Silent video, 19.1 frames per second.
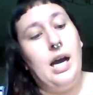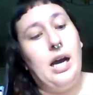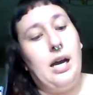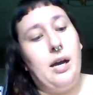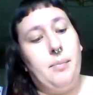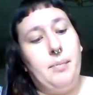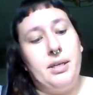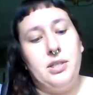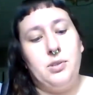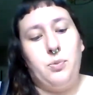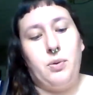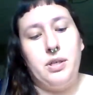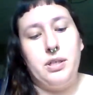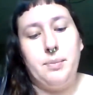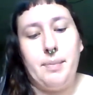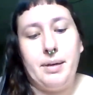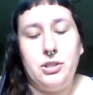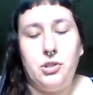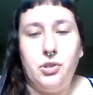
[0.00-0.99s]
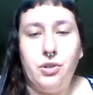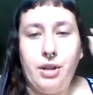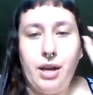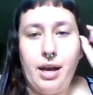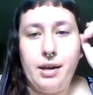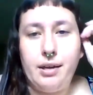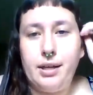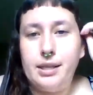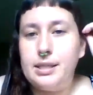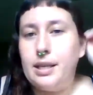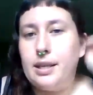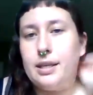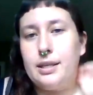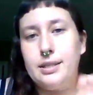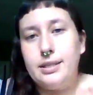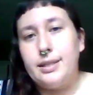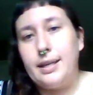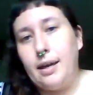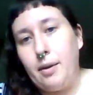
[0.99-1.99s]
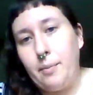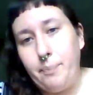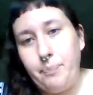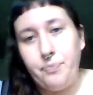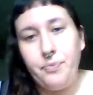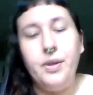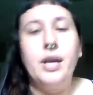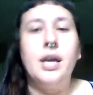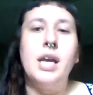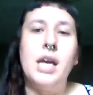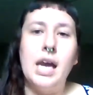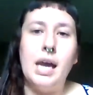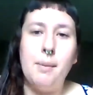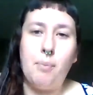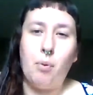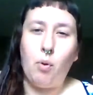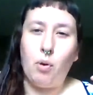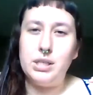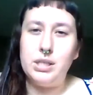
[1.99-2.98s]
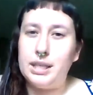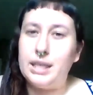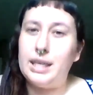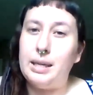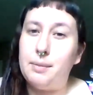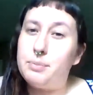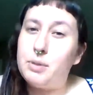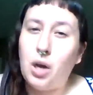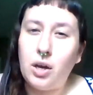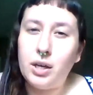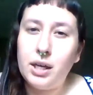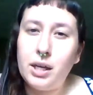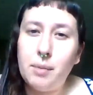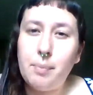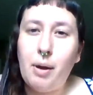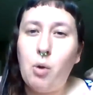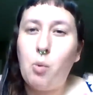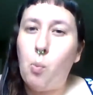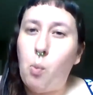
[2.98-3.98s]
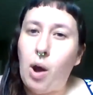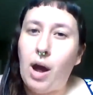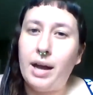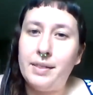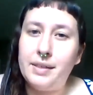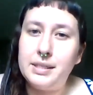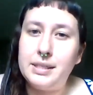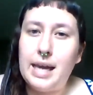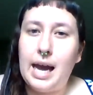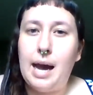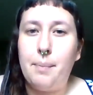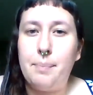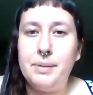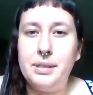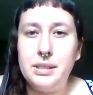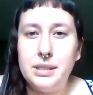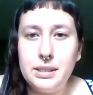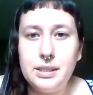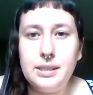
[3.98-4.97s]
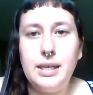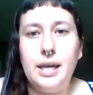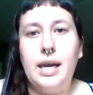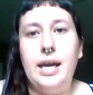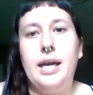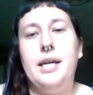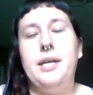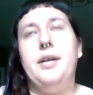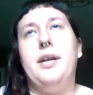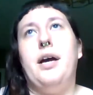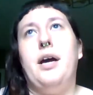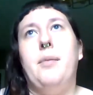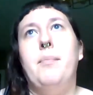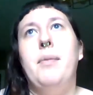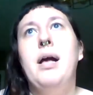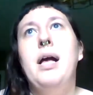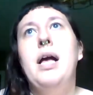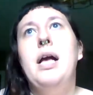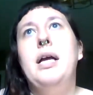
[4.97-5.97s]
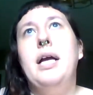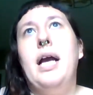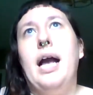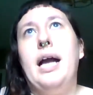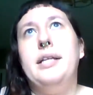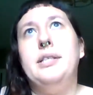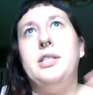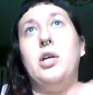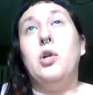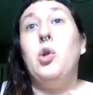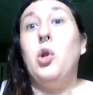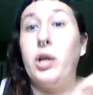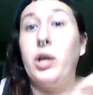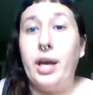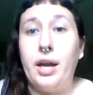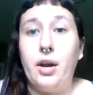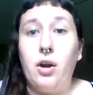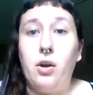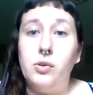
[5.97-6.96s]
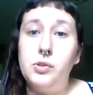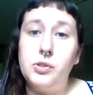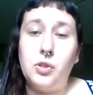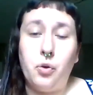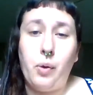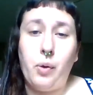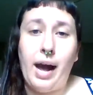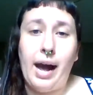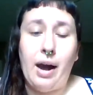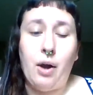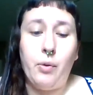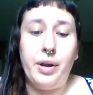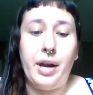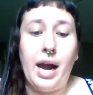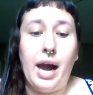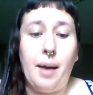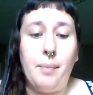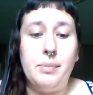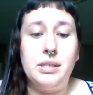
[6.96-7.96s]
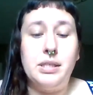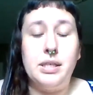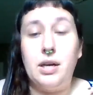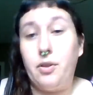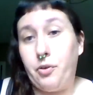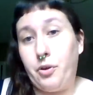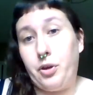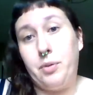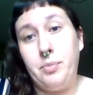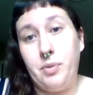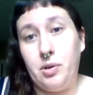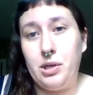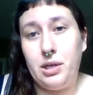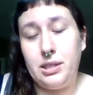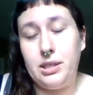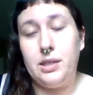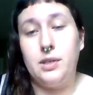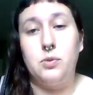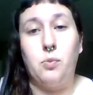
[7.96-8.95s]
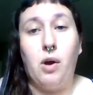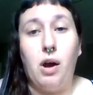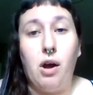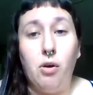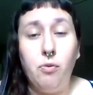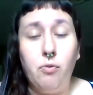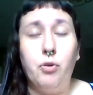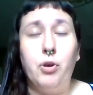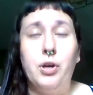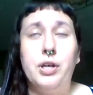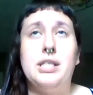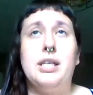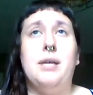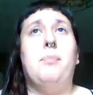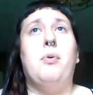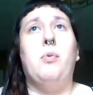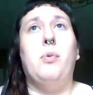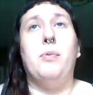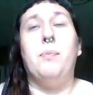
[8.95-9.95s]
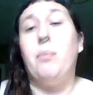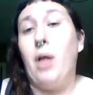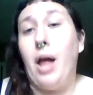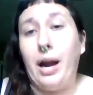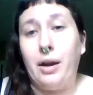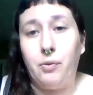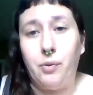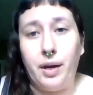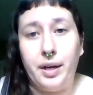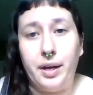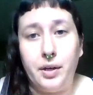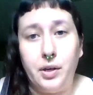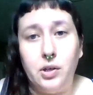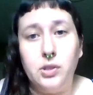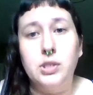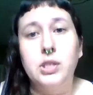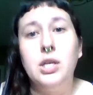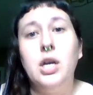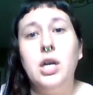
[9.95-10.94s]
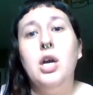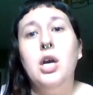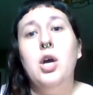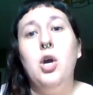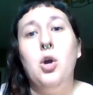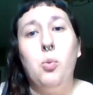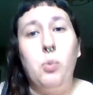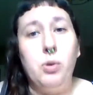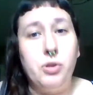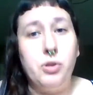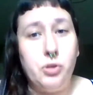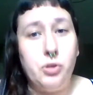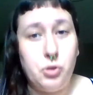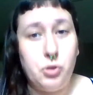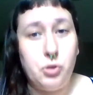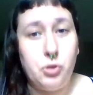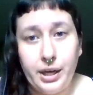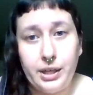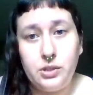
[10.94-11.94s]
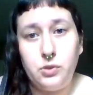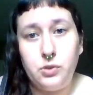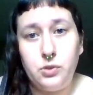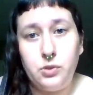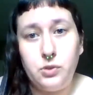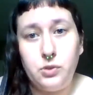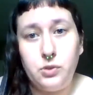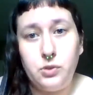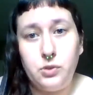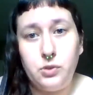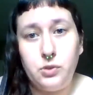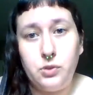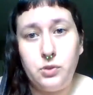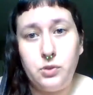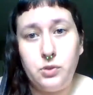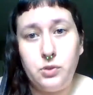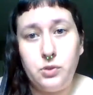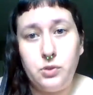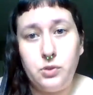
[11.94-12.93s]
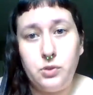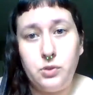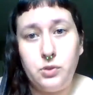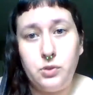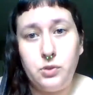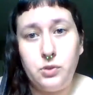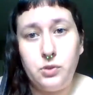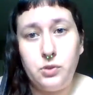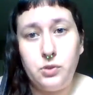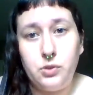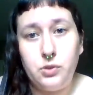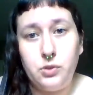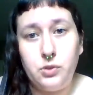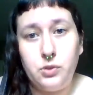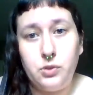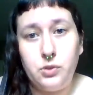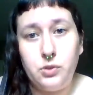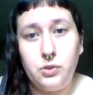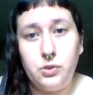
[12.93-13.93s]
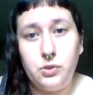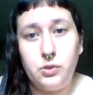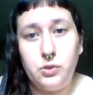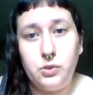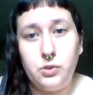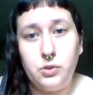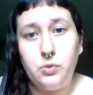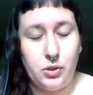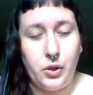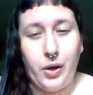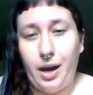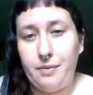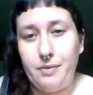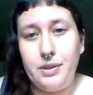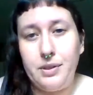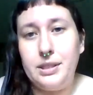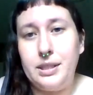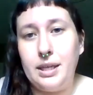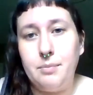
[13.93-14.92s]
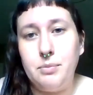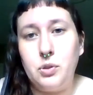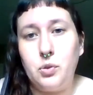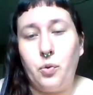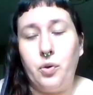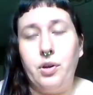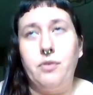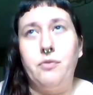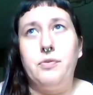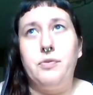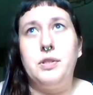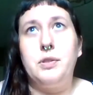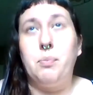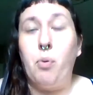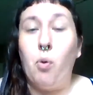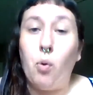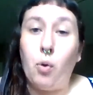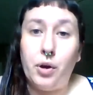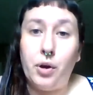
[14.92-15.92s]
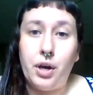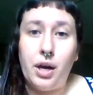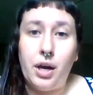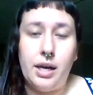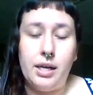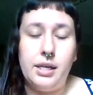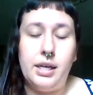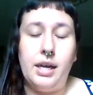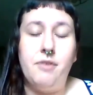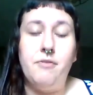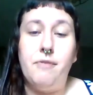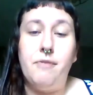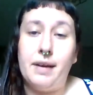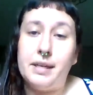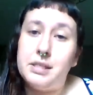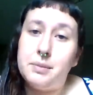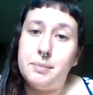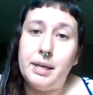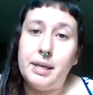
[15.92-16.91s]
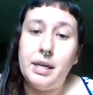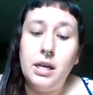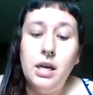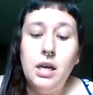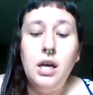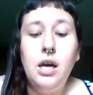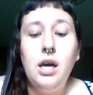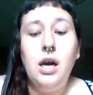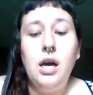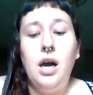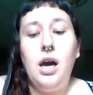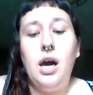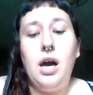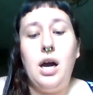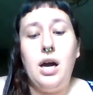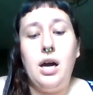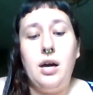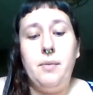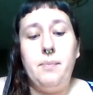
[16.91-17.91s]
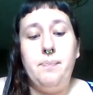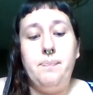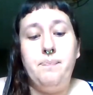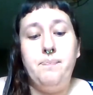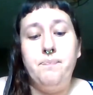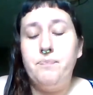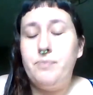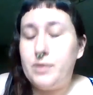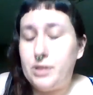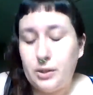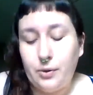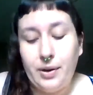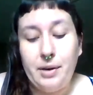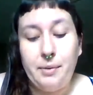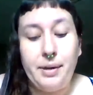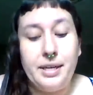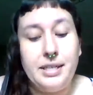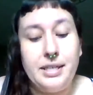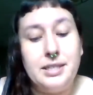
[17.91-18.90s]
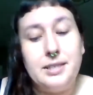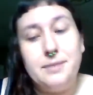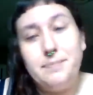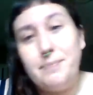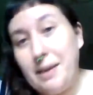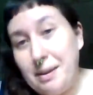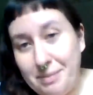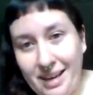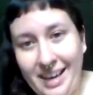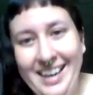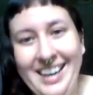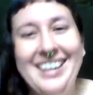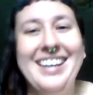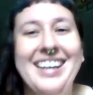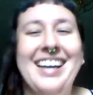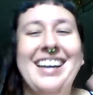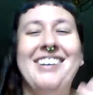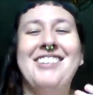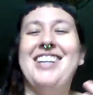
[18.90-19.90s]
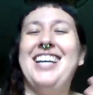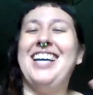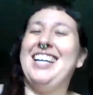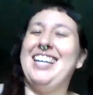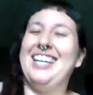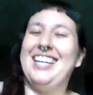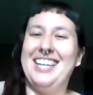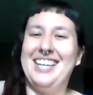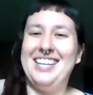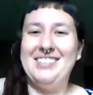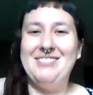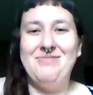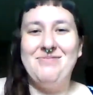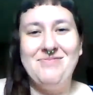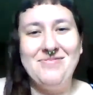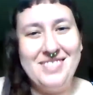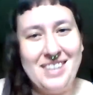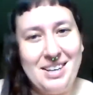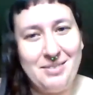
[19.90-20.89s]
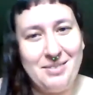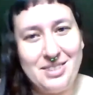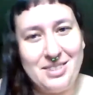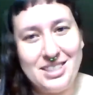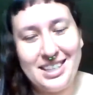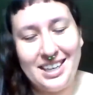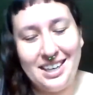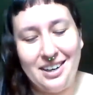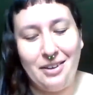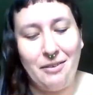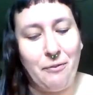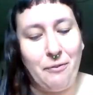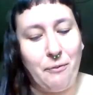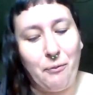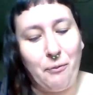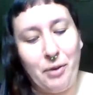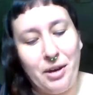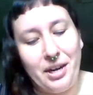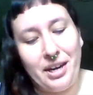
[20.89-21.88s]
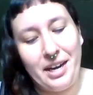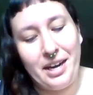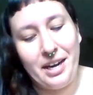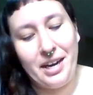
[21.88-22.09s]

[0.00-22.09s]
um, I just wanted to mention that because I think it's um, important to keep talking about why this happens, and um, and to look at also how it happens in other communities as well. For example, with Black writers, with trans writers, with queer writers, et cetera. They should also have the same sort of support and investment. Um, so anyways, I'm, gonna, um, I'm just gonna read now.